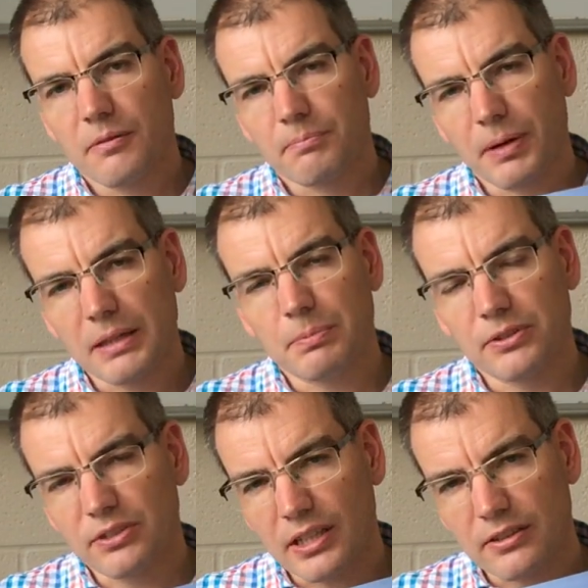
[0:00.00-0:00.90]

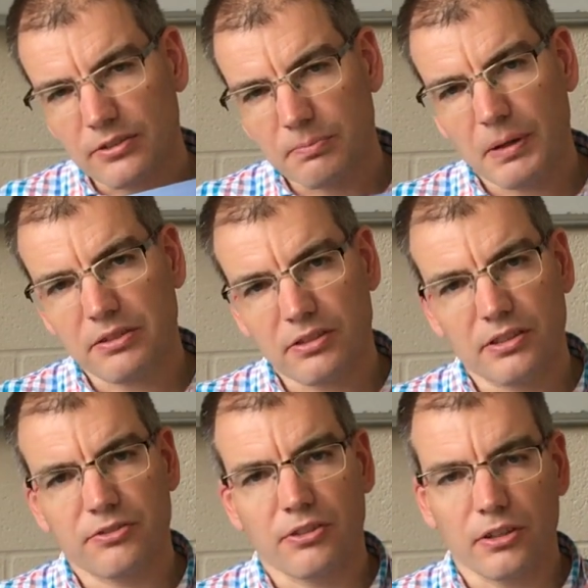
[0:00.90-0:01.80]
Papers in a
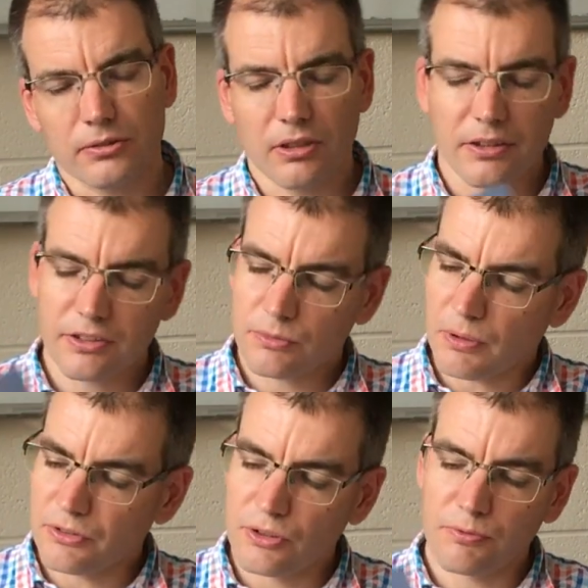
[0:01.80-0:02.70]
specialist journal like this
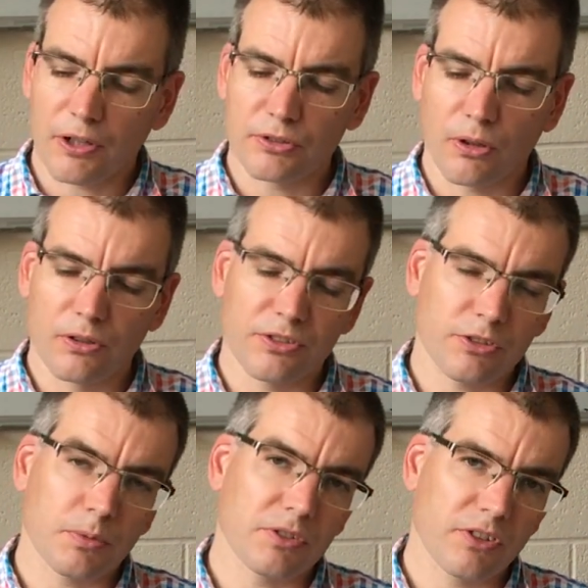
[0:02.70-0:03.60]
one, New
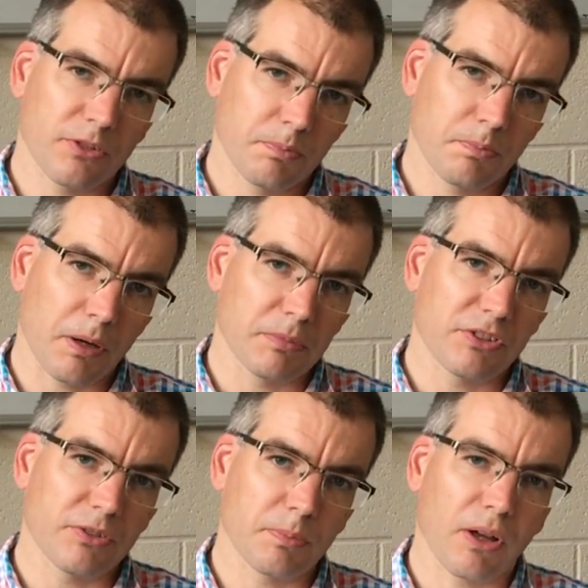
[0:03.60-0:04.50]
Phytologist, which just
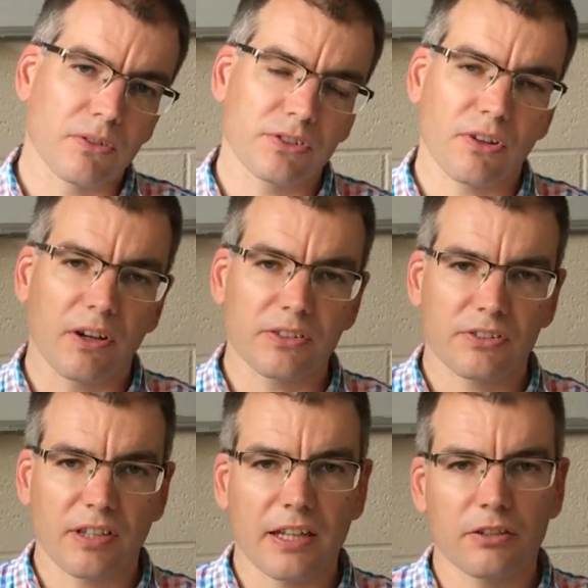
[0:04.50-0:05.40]
publishes plant science,
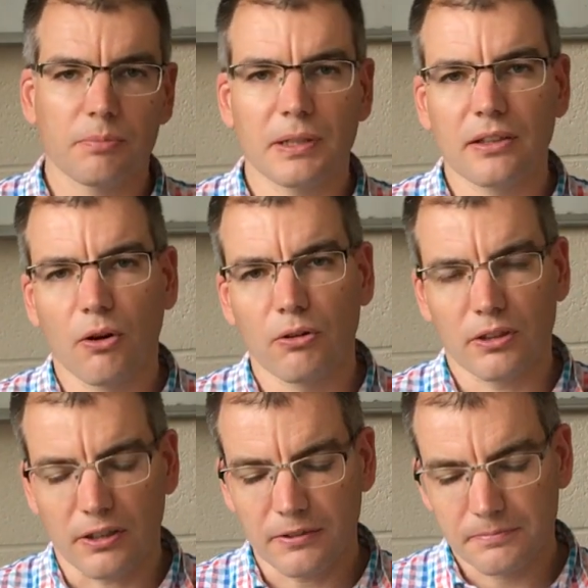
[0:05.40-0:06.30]
tend to be
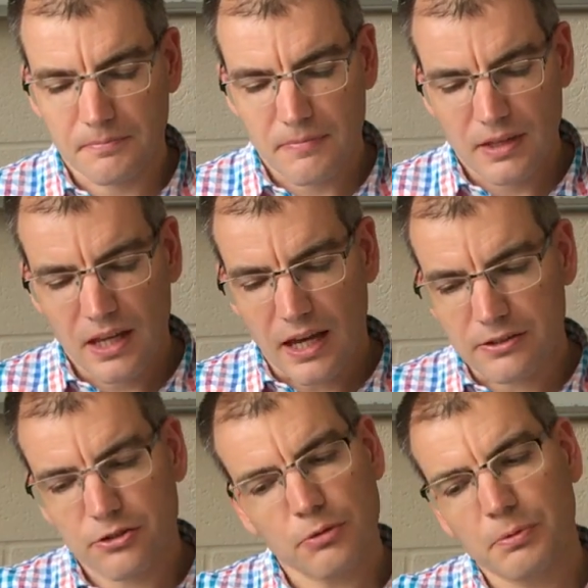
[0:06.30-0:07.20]
longer, and
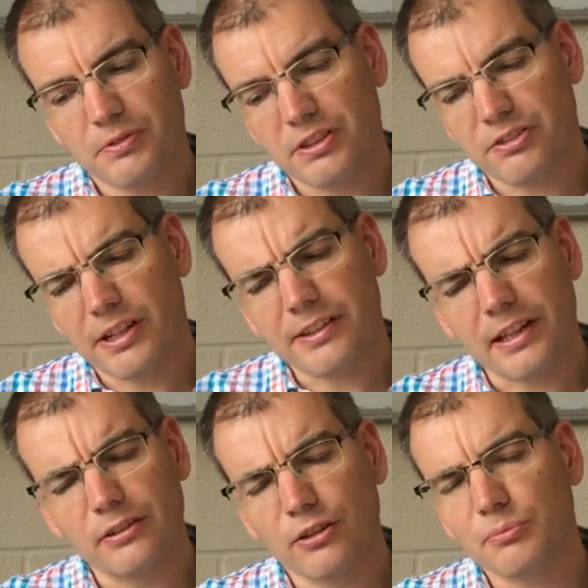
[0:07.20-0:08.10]
superficially they
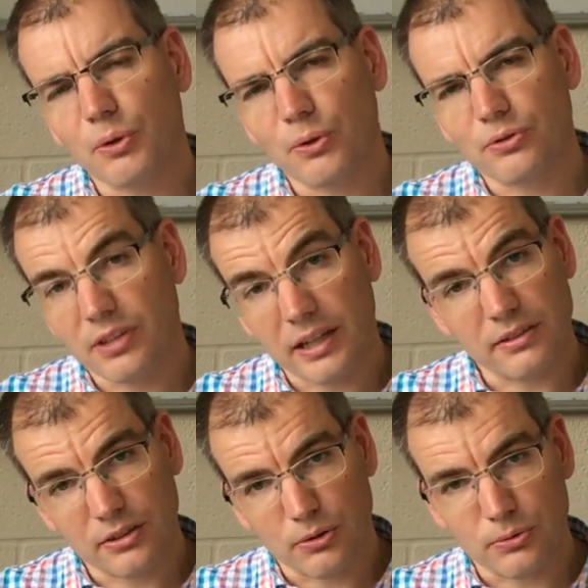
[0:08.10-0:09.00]
look more
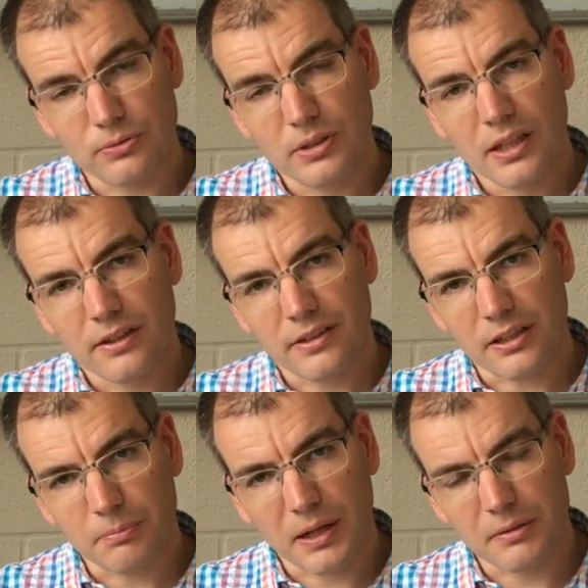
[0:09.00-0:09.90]
technical than a
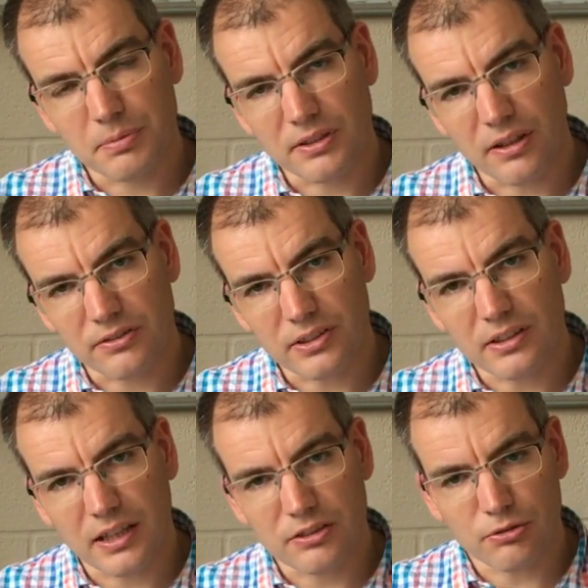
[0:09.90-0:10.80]
paper does in
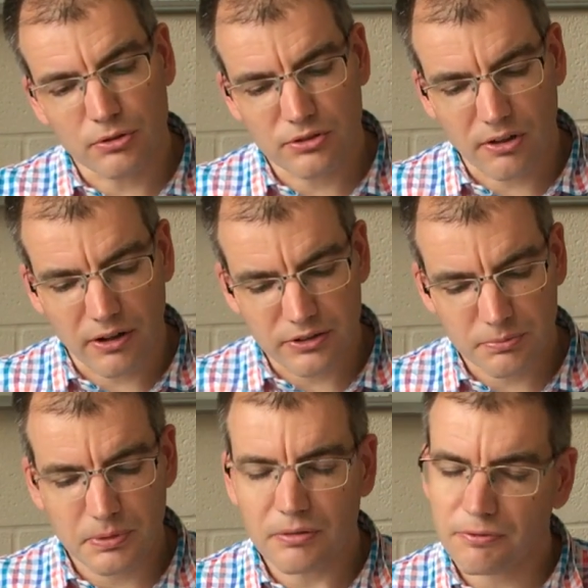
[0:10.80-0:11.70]
Nature or Science,
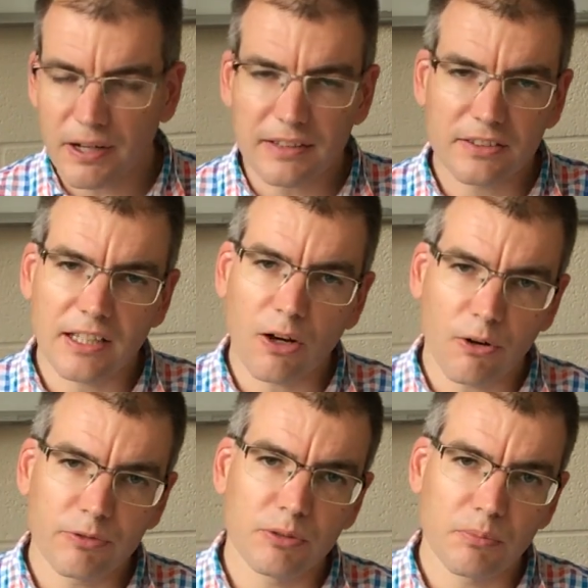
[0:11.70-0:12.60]
but in fact they're
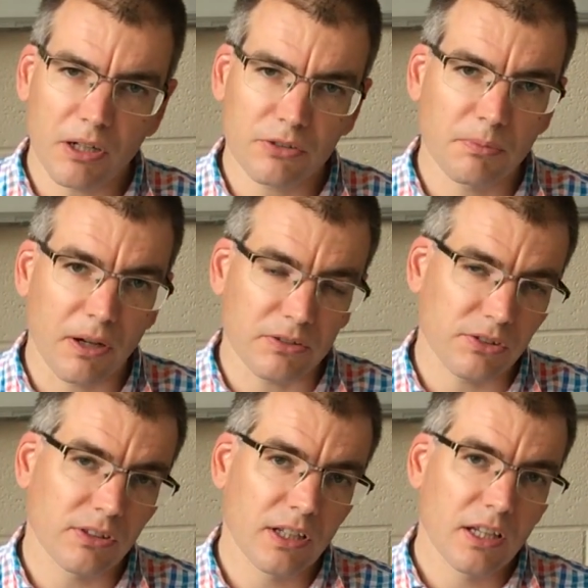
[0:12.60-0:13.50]
often much,
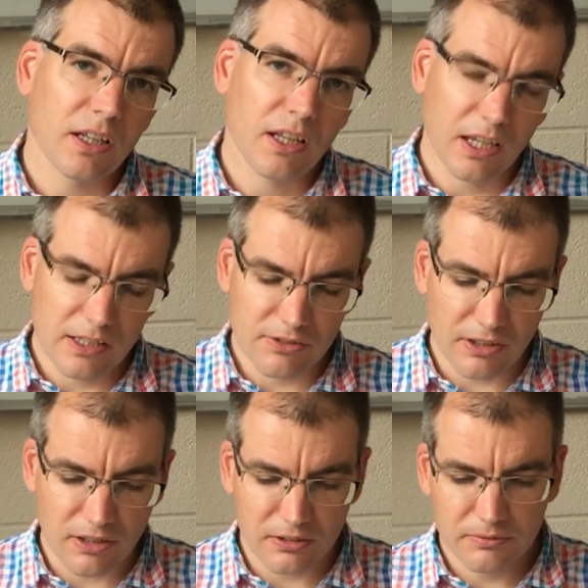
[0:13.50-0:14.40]
much
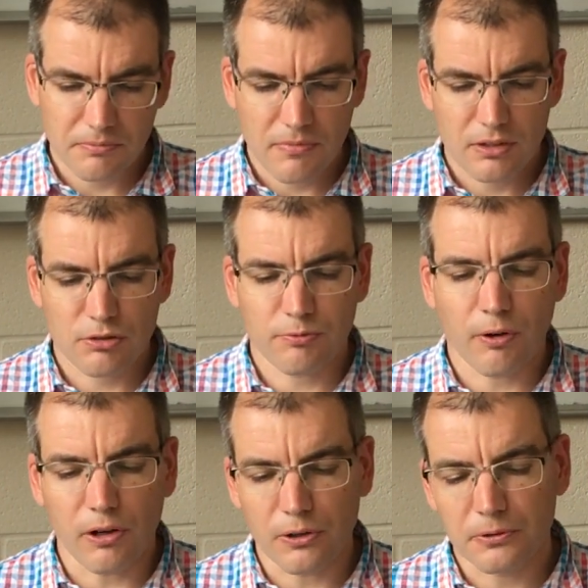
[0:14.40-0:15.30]
easier to
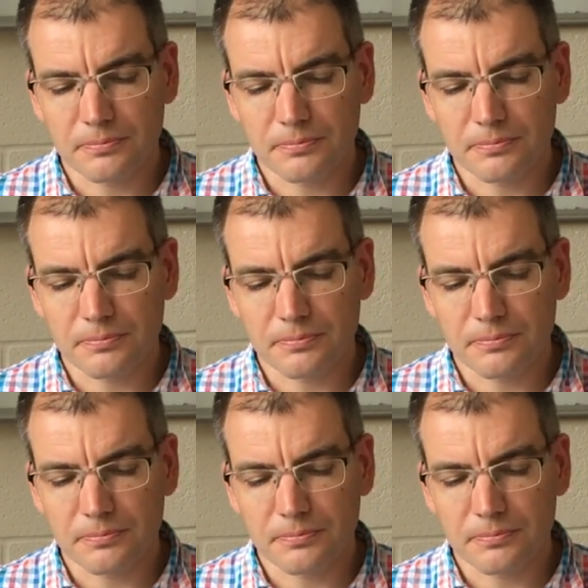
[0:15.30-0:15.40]
follow.